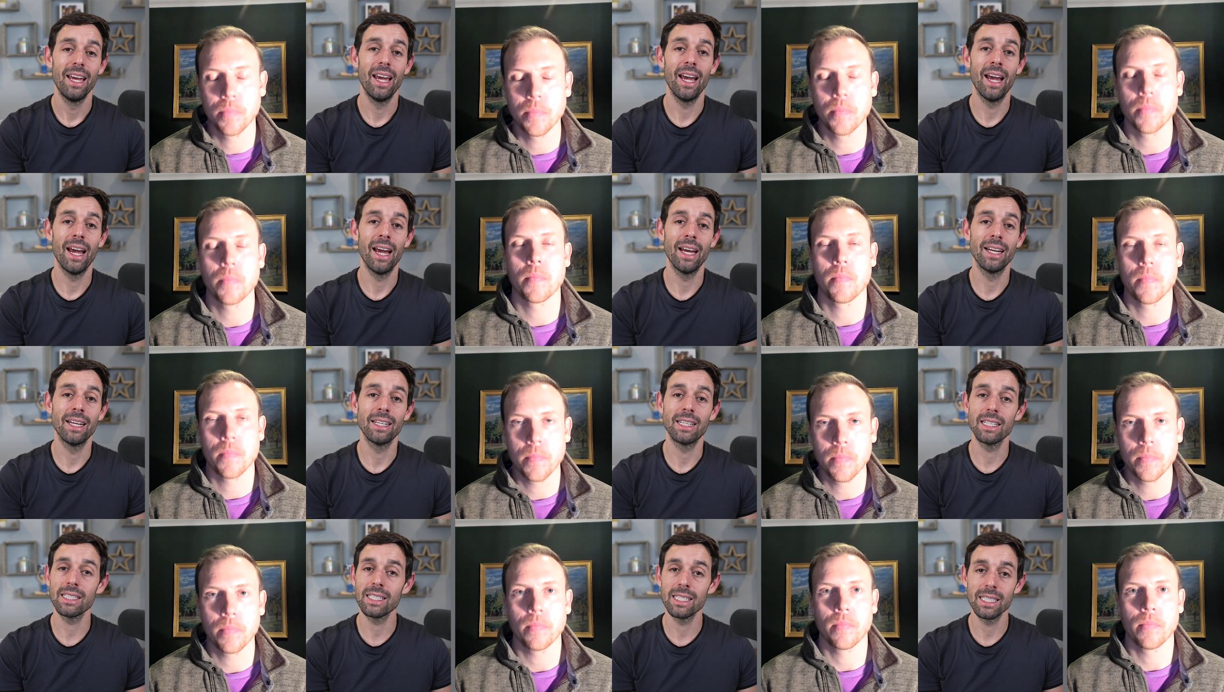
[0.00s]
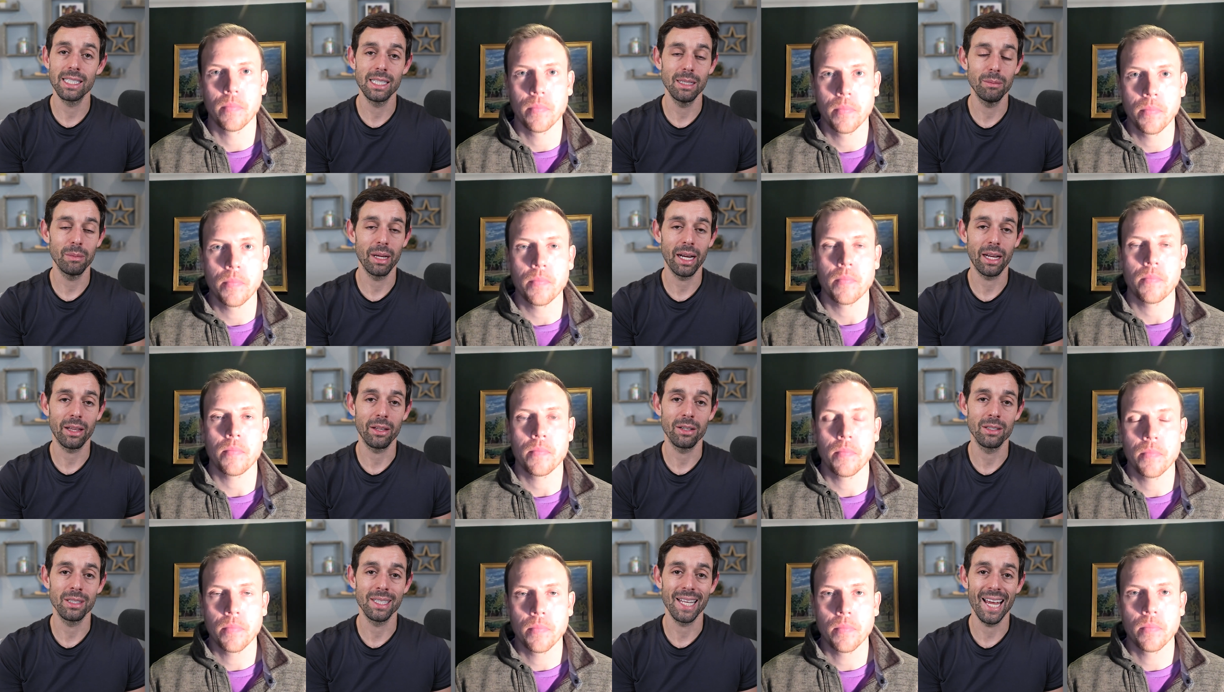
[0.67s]
Speaker 1: and it doesn't seem like
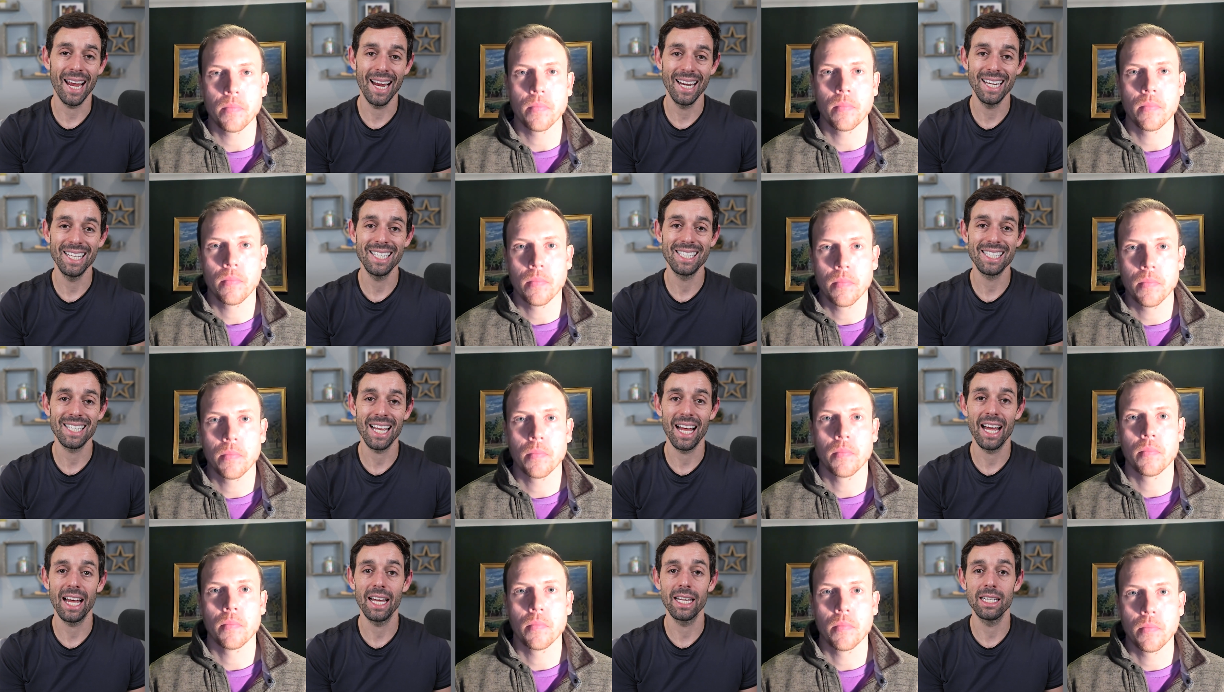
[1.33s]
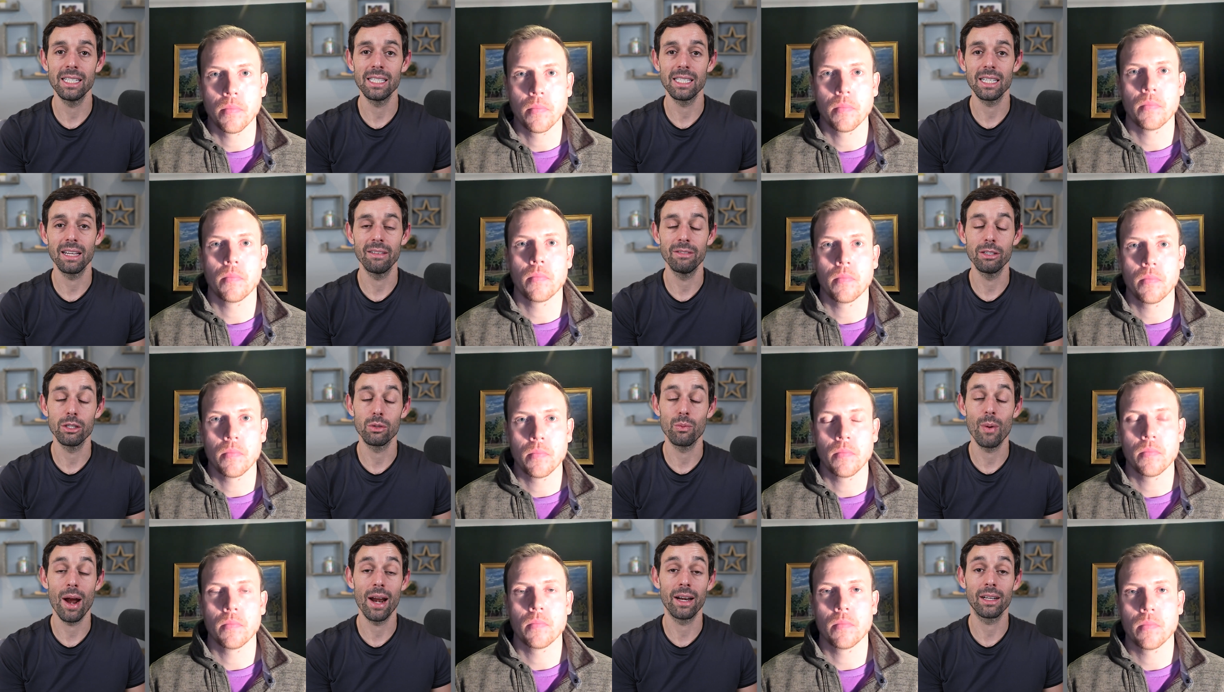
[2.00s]
there's any signs of
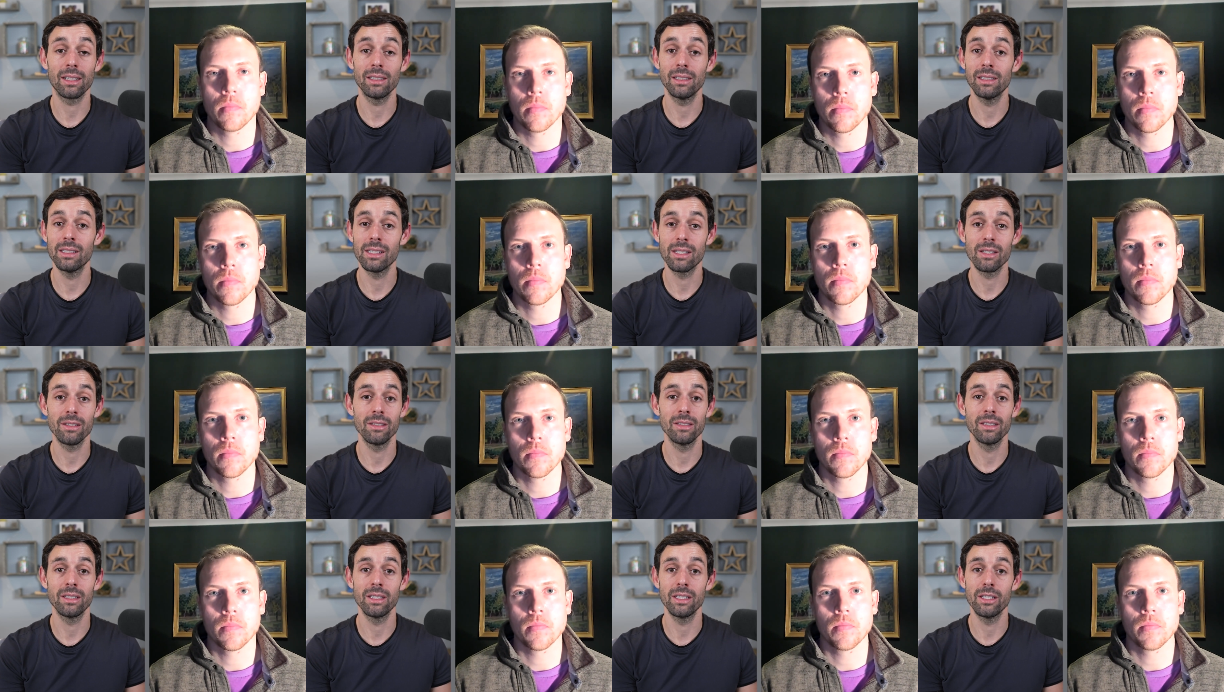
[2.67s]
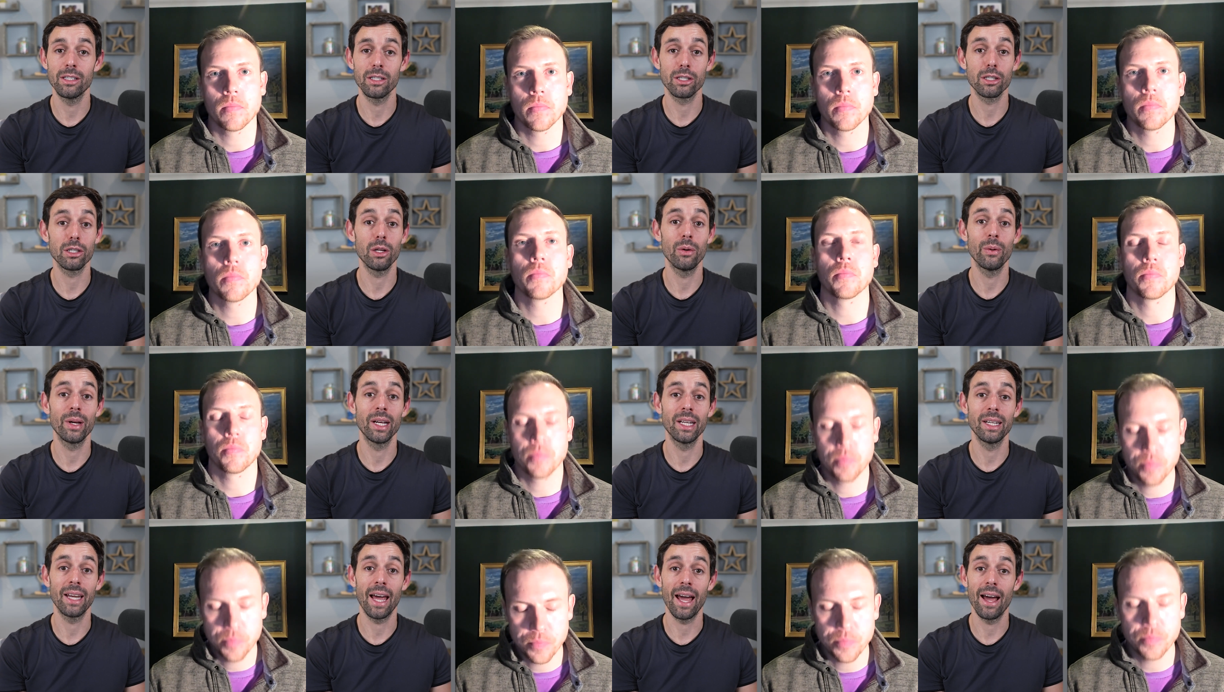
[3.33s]
this radical uncertainty
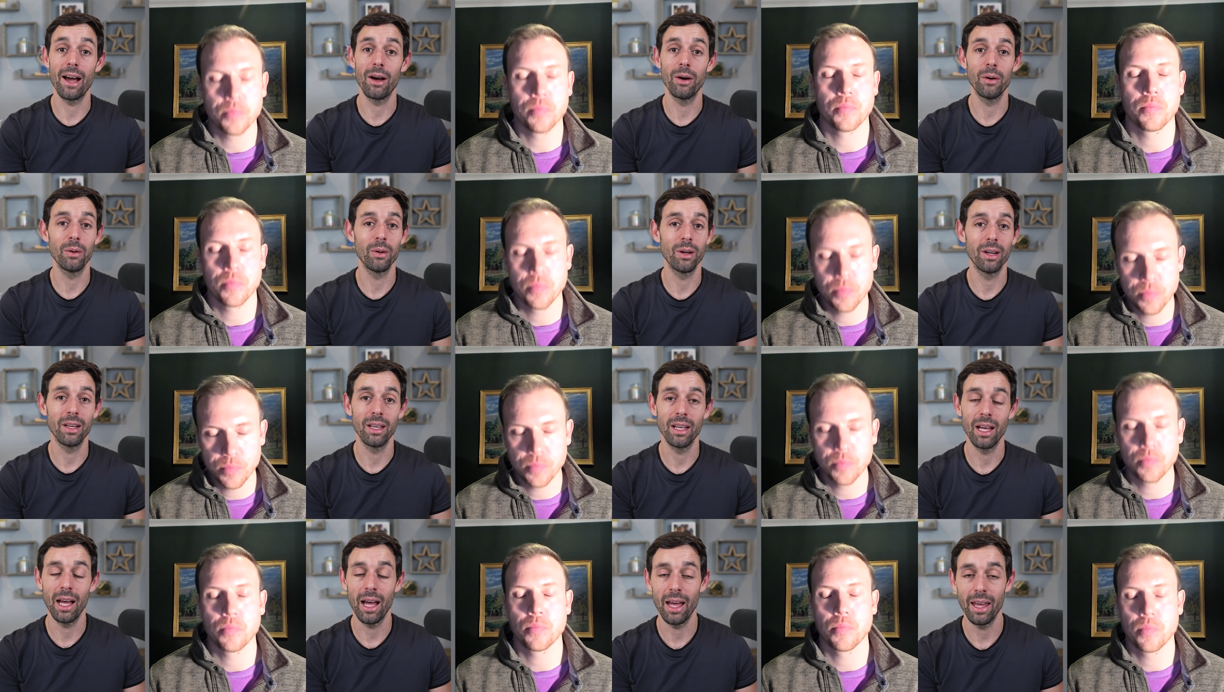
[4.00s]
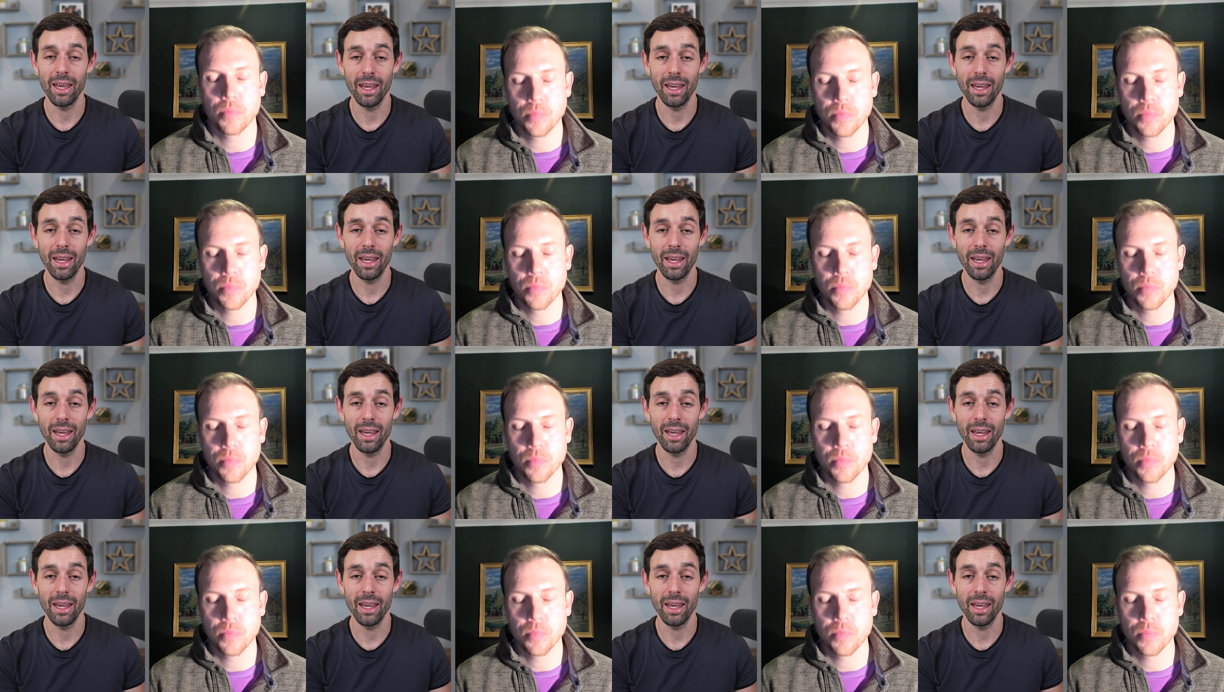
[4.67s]
slowing down. Uh,